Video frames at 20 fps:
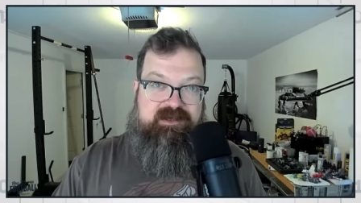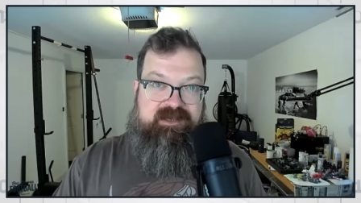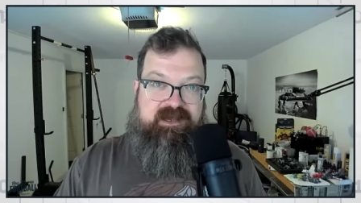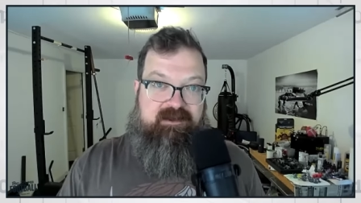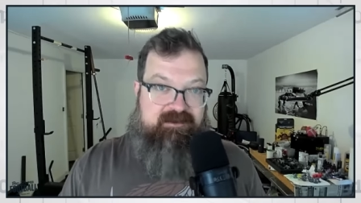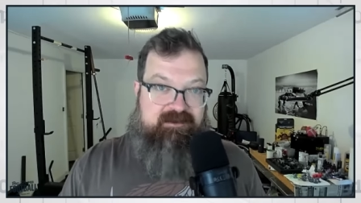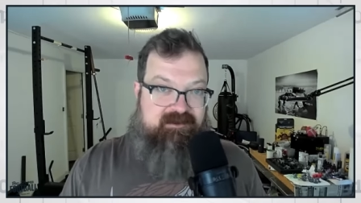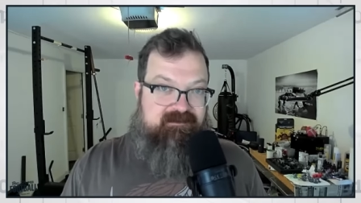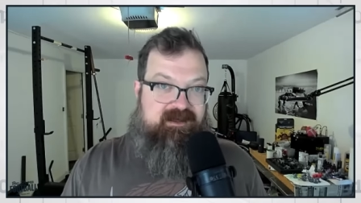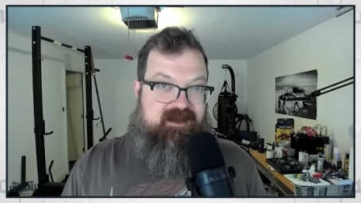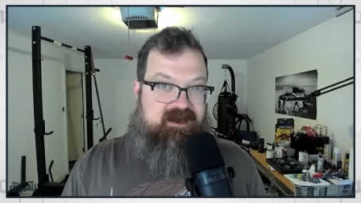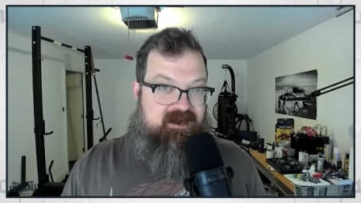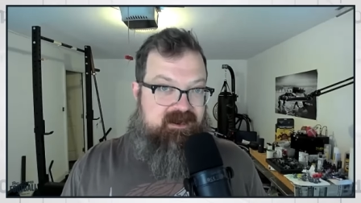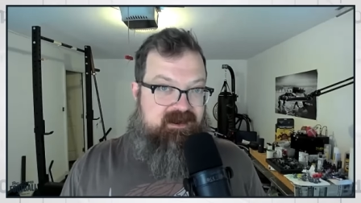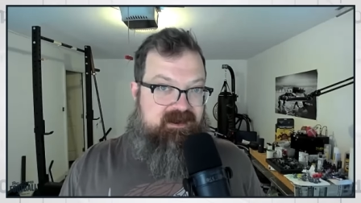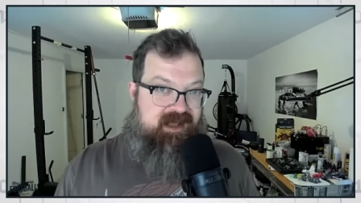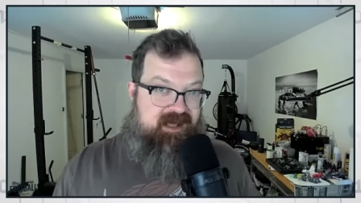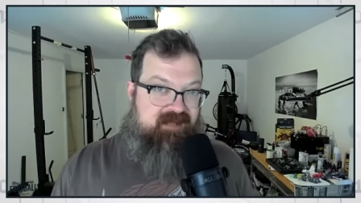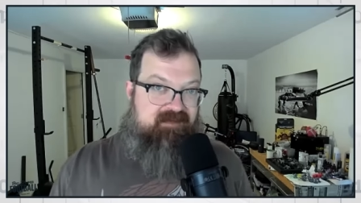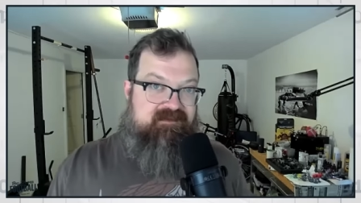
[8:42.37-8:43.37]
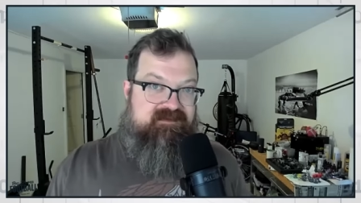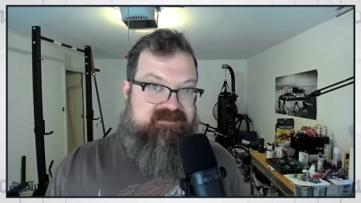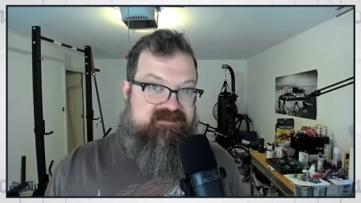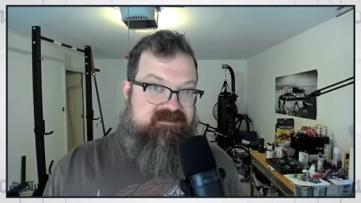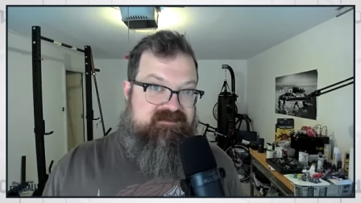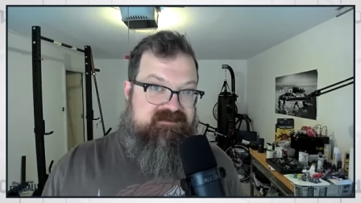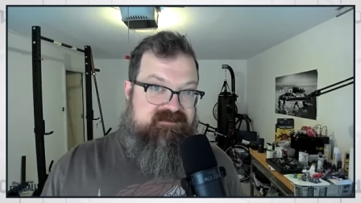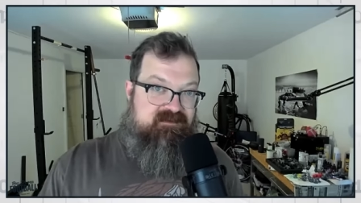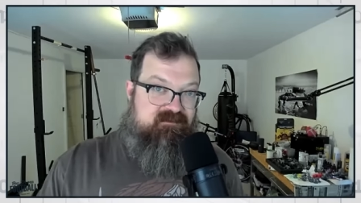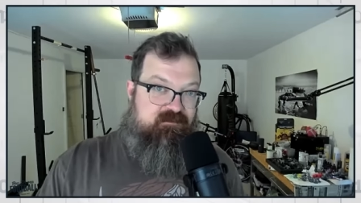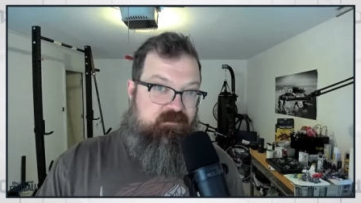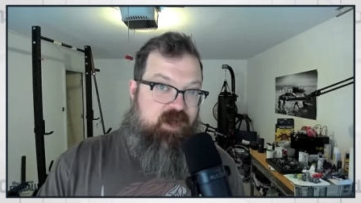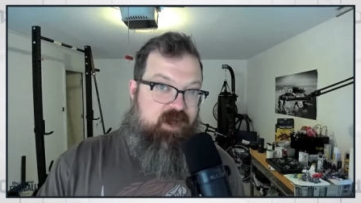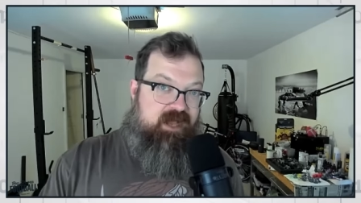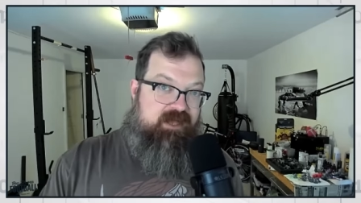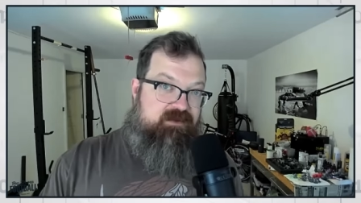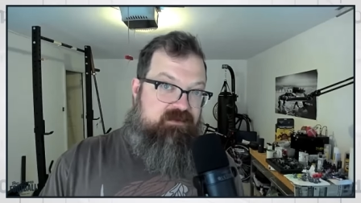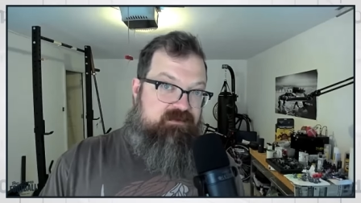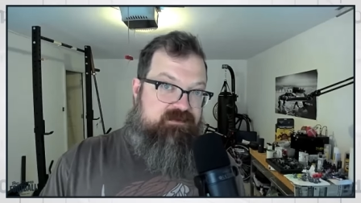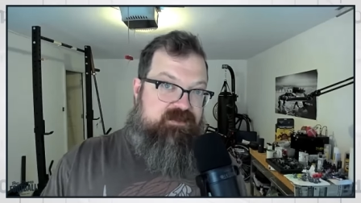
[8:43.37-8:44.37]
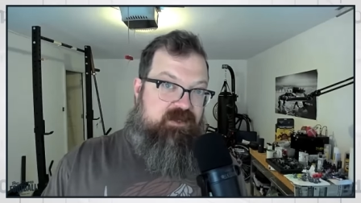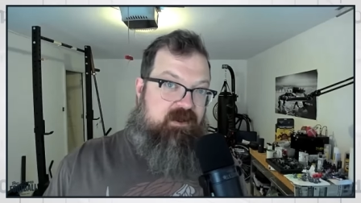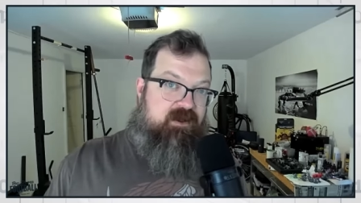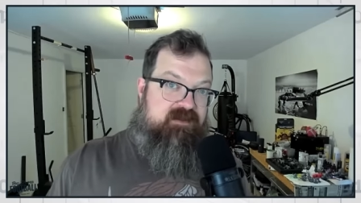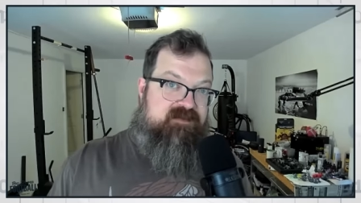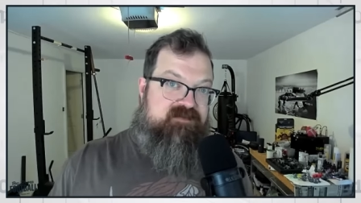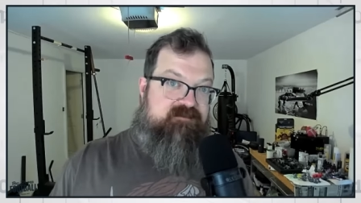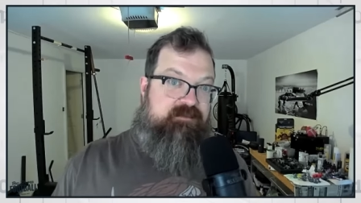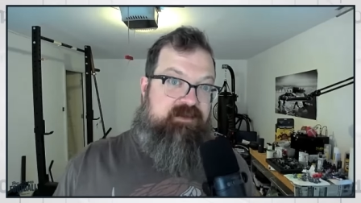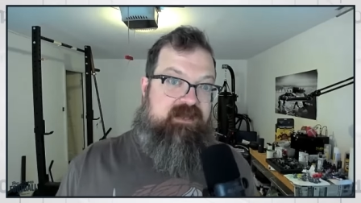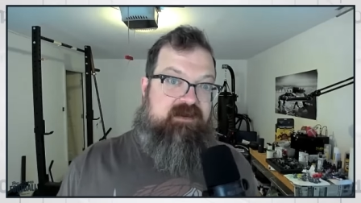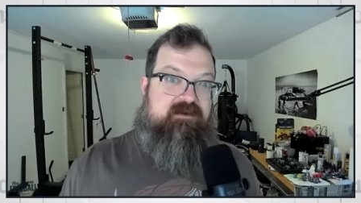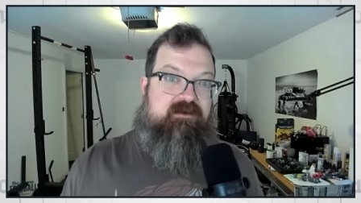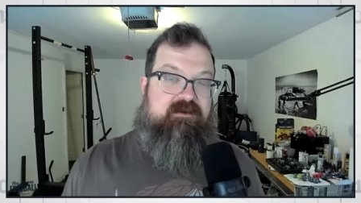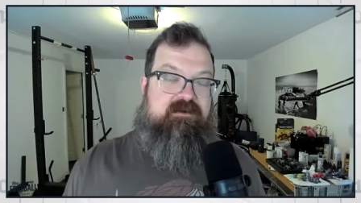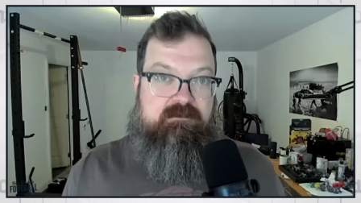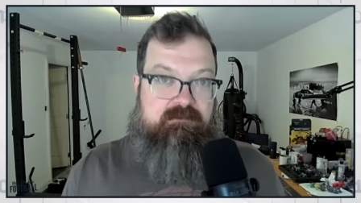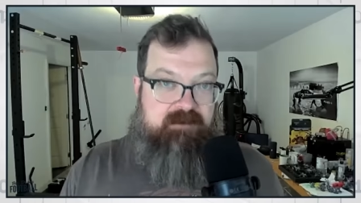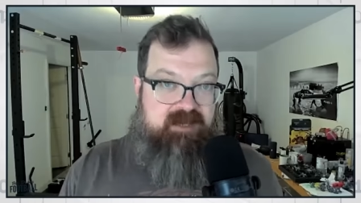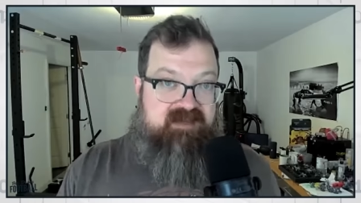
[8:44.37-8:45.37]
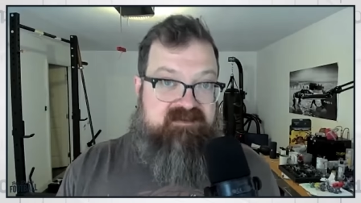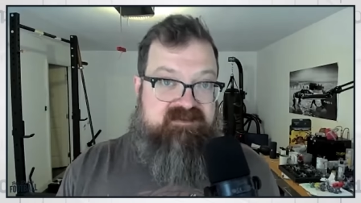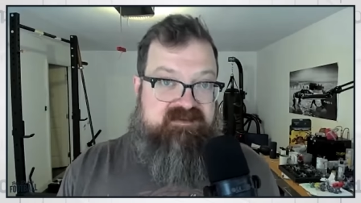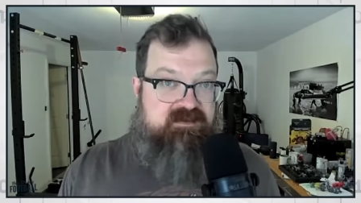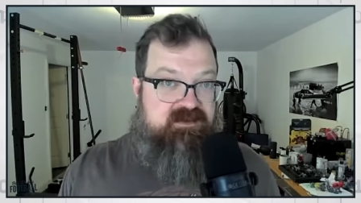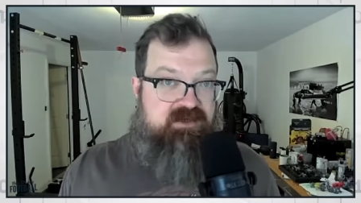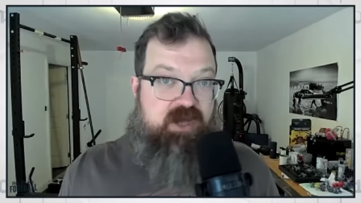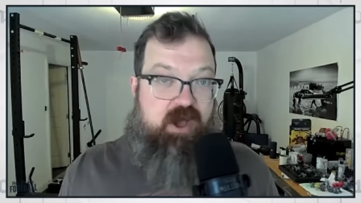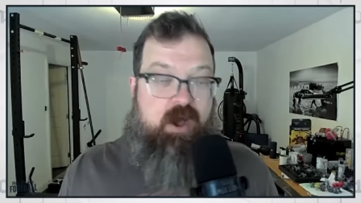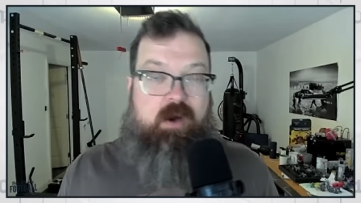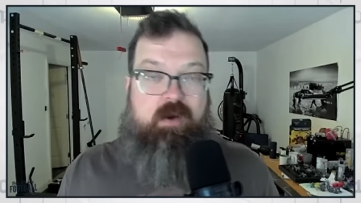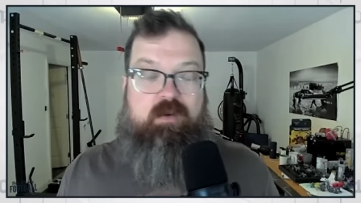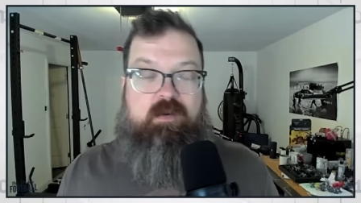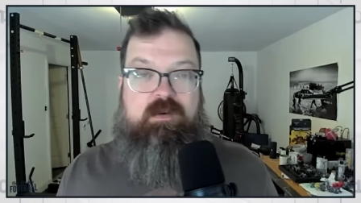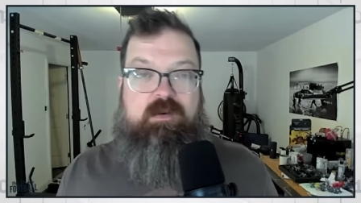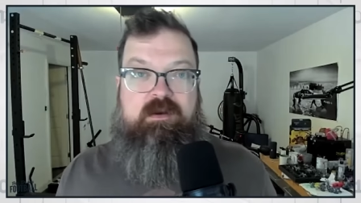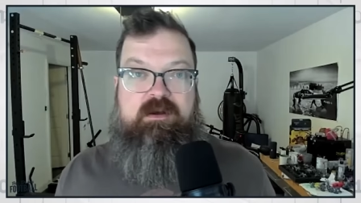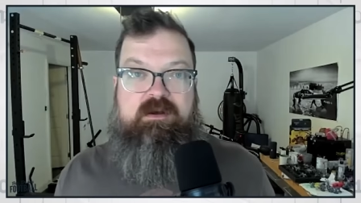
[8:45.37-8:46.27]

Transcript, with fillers: calculated analysis of why Utah is better? Yes and no.